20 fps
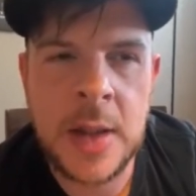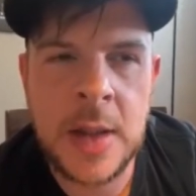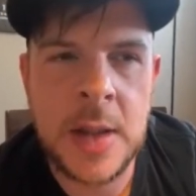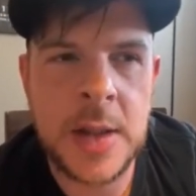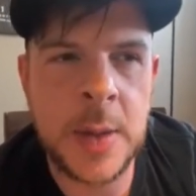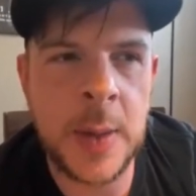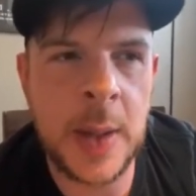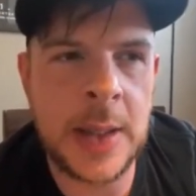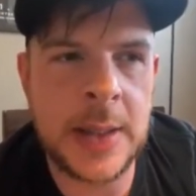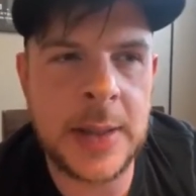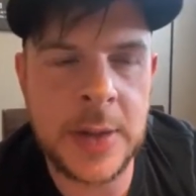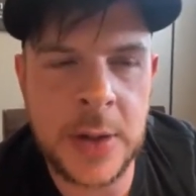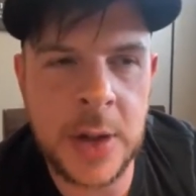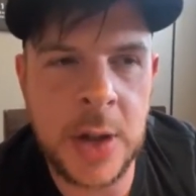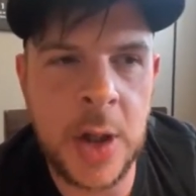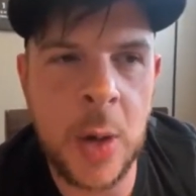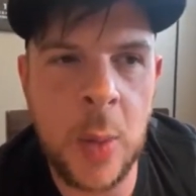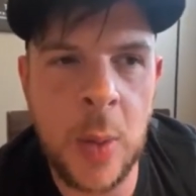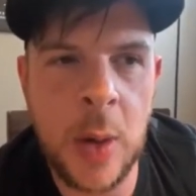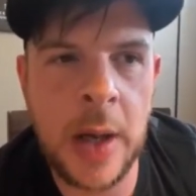So I said, oh, you
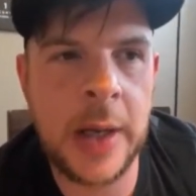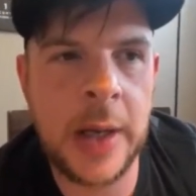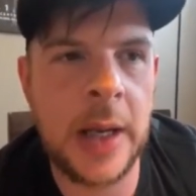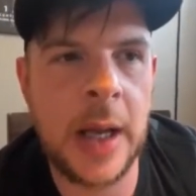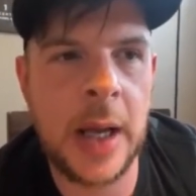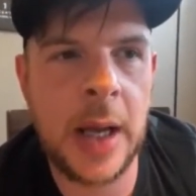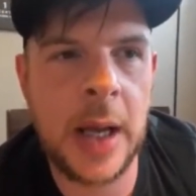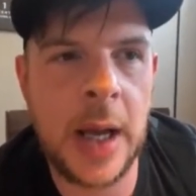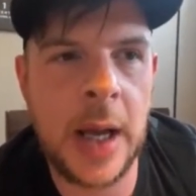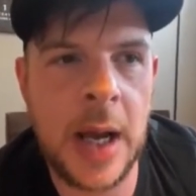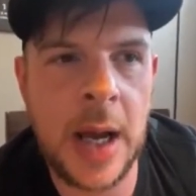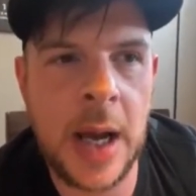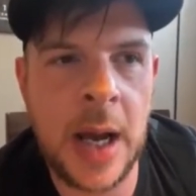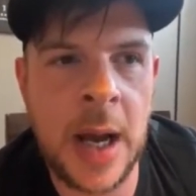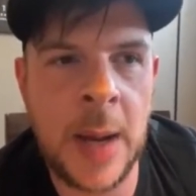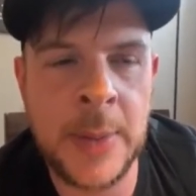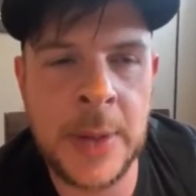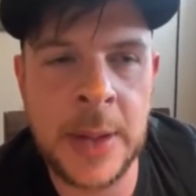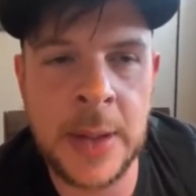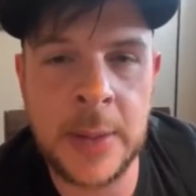know yeah. what?
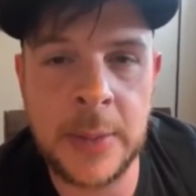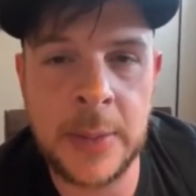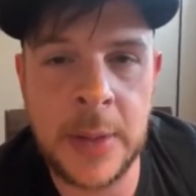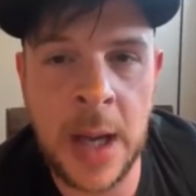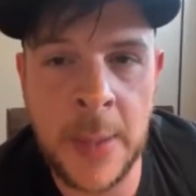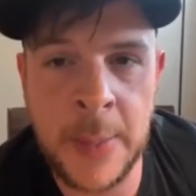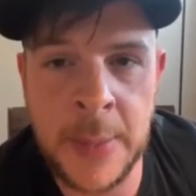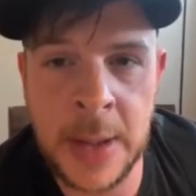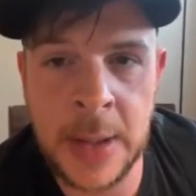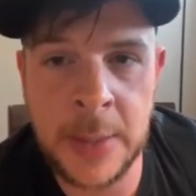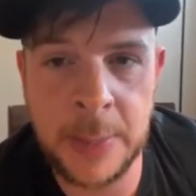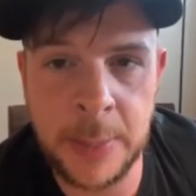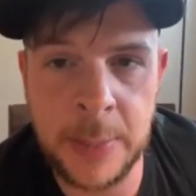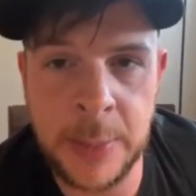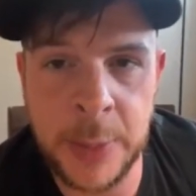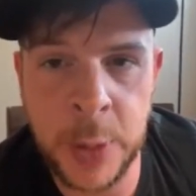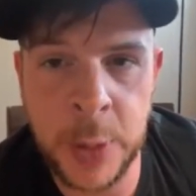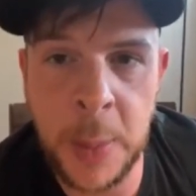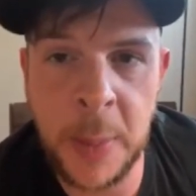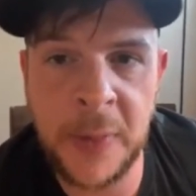I'm gonna I'm gonna
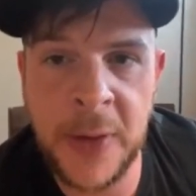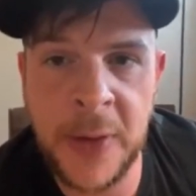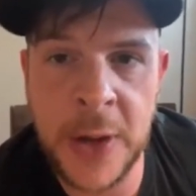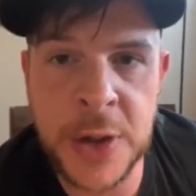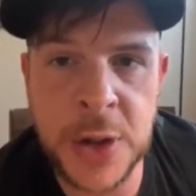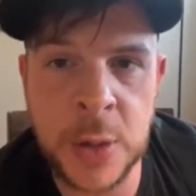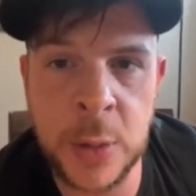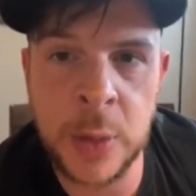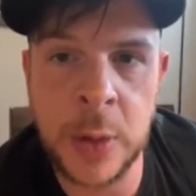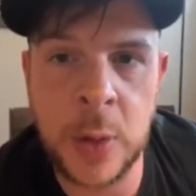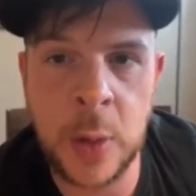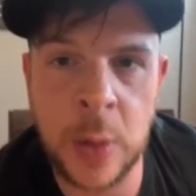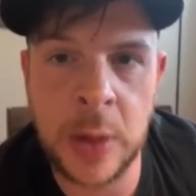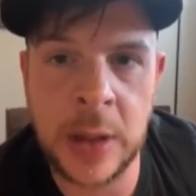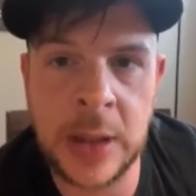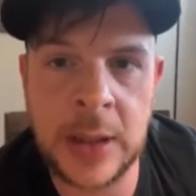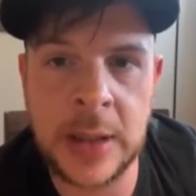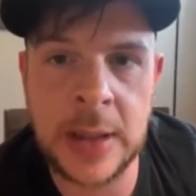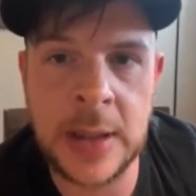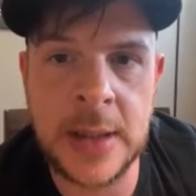do a professional
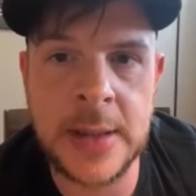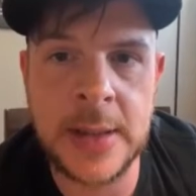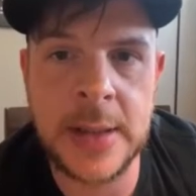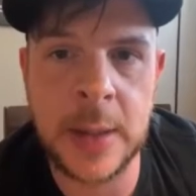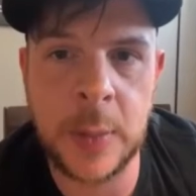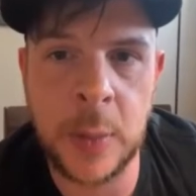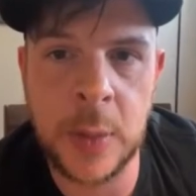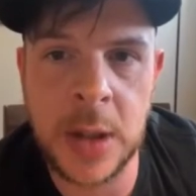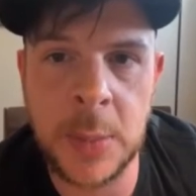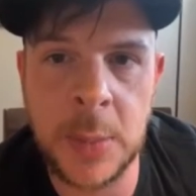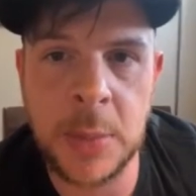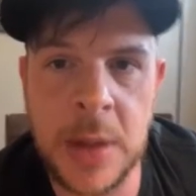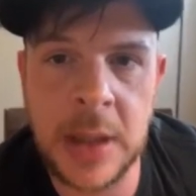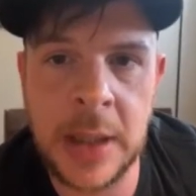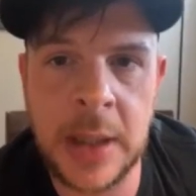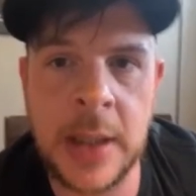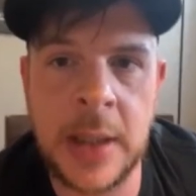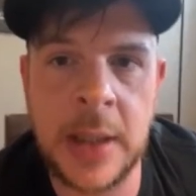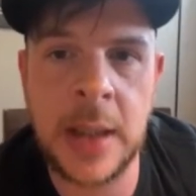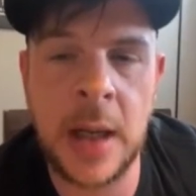recording of this. Like we're gonna bring
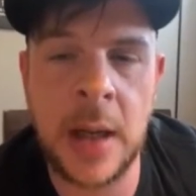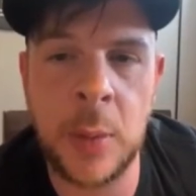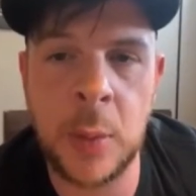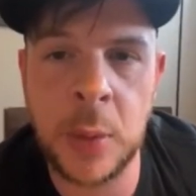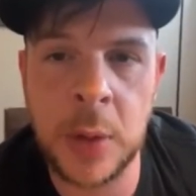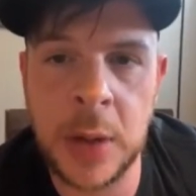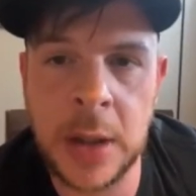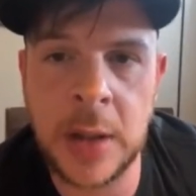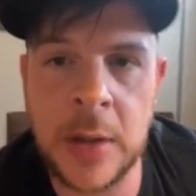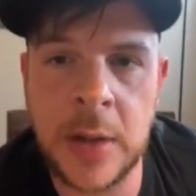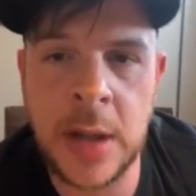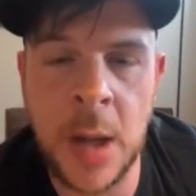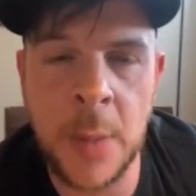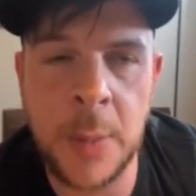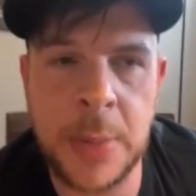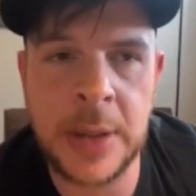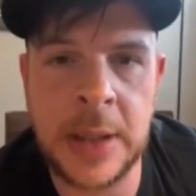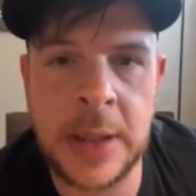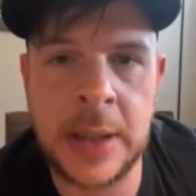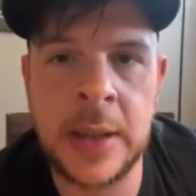in a really good
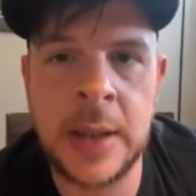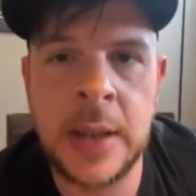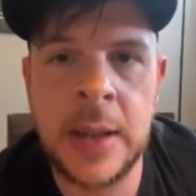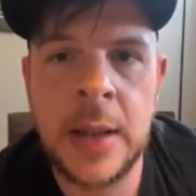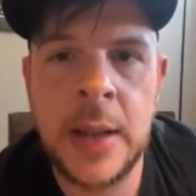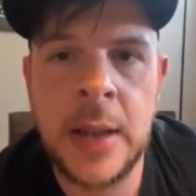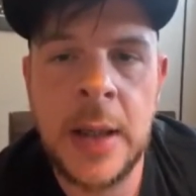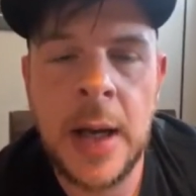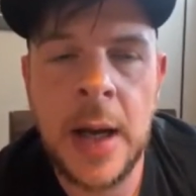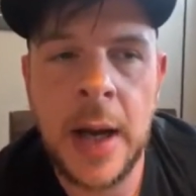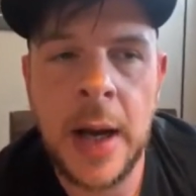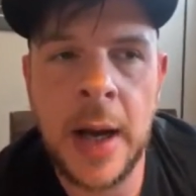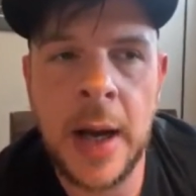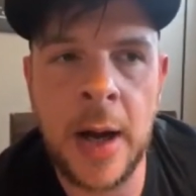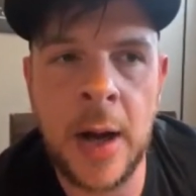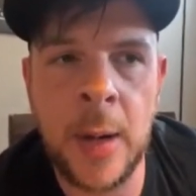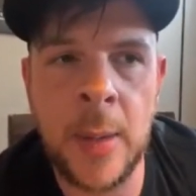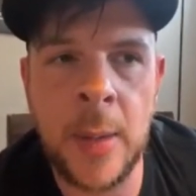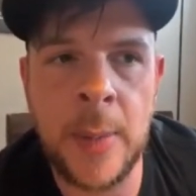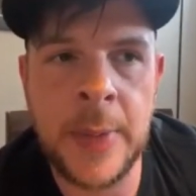company
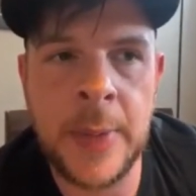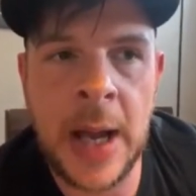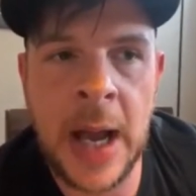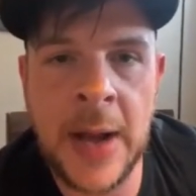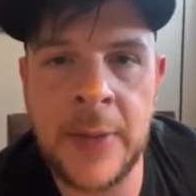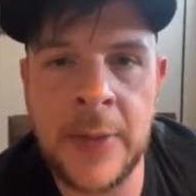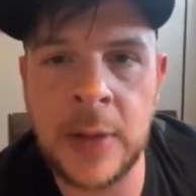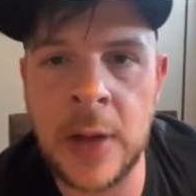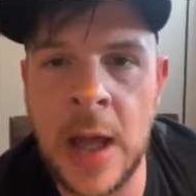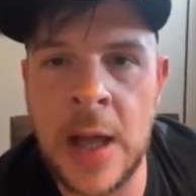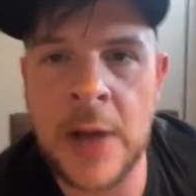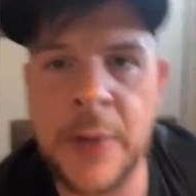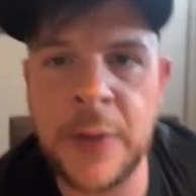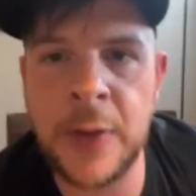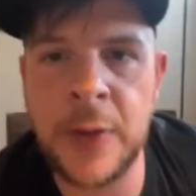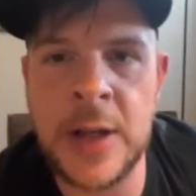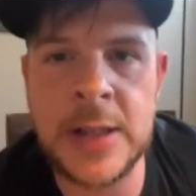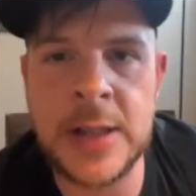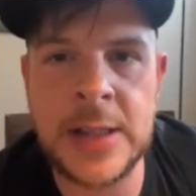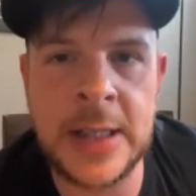um, I have a lot of
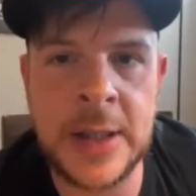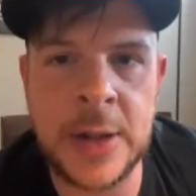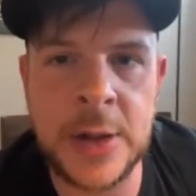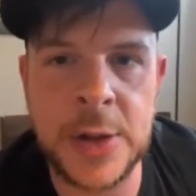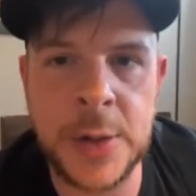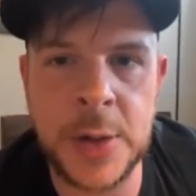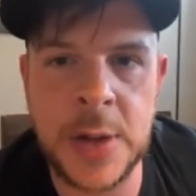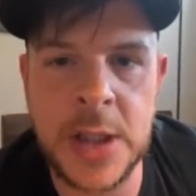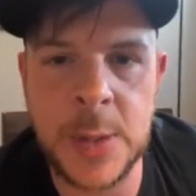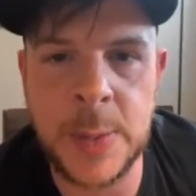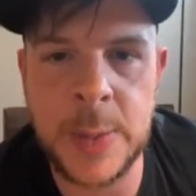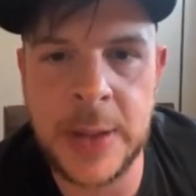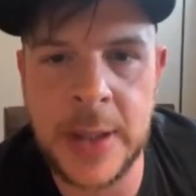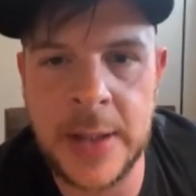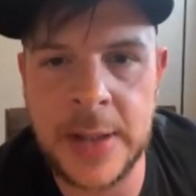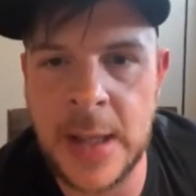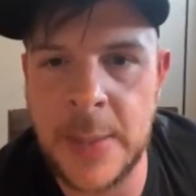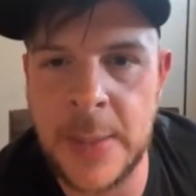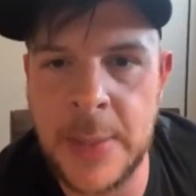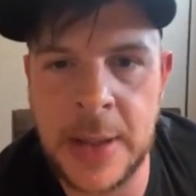friends in the industry just
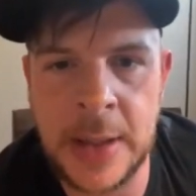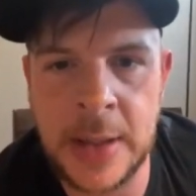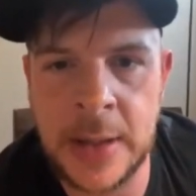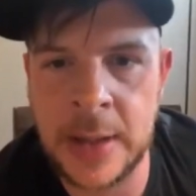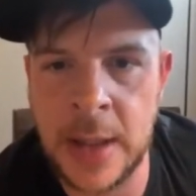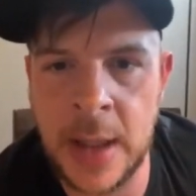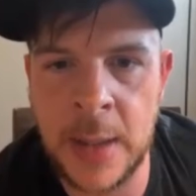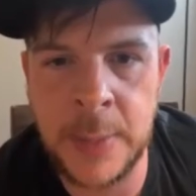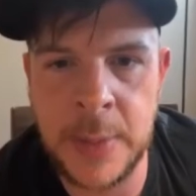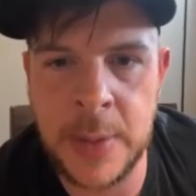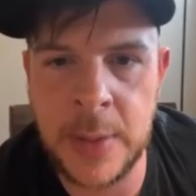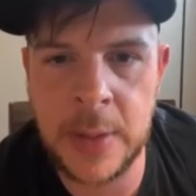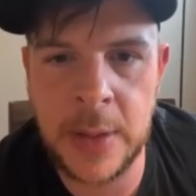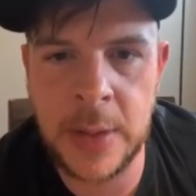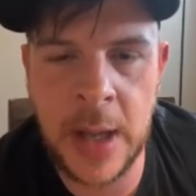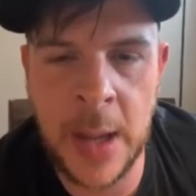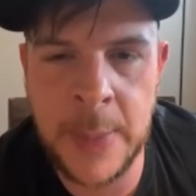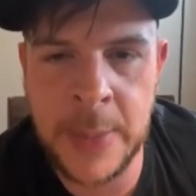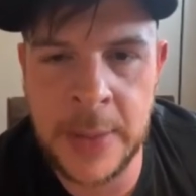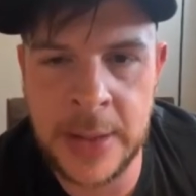because I've been in the
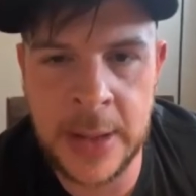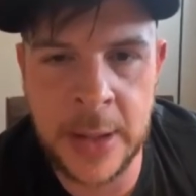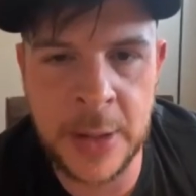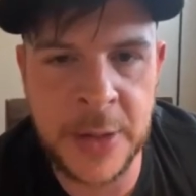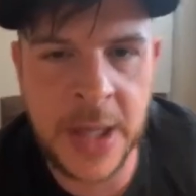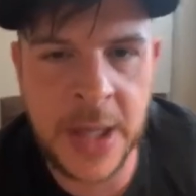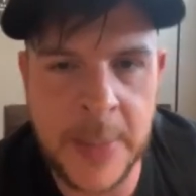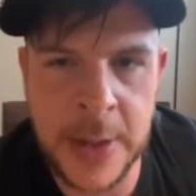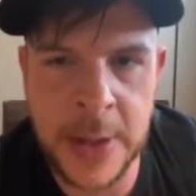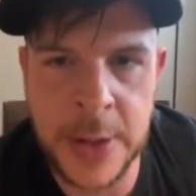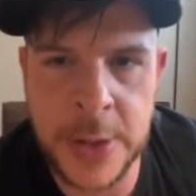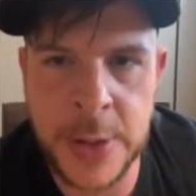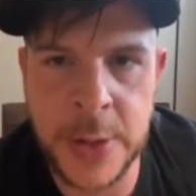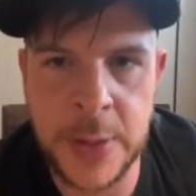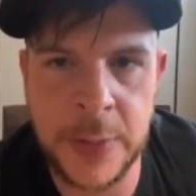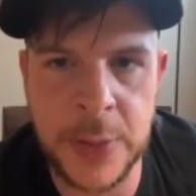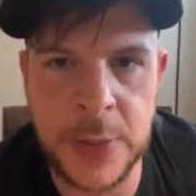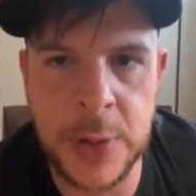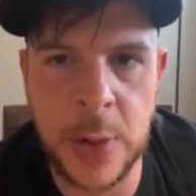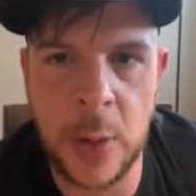I've been in the entertainment industry
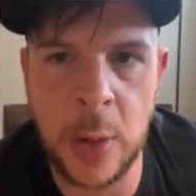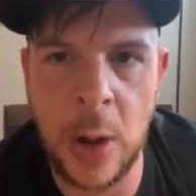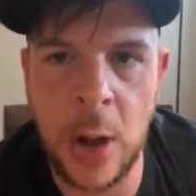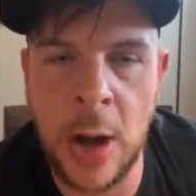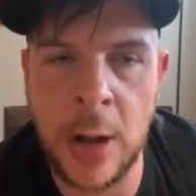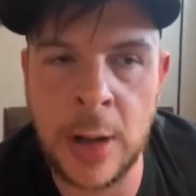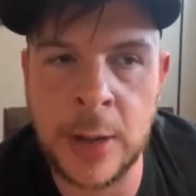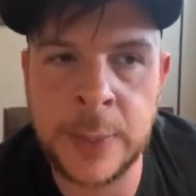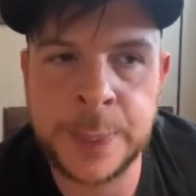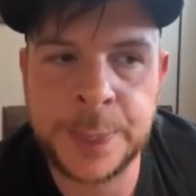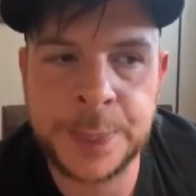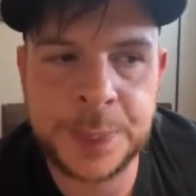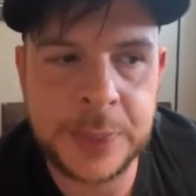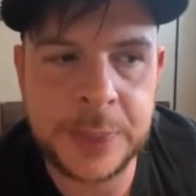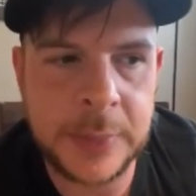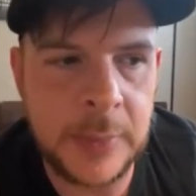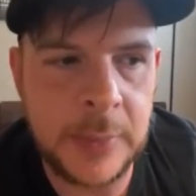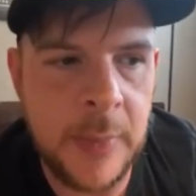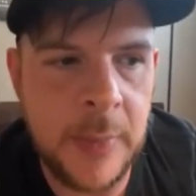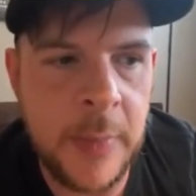for so long.
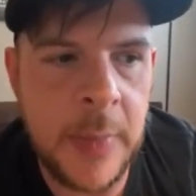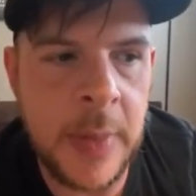Yeah.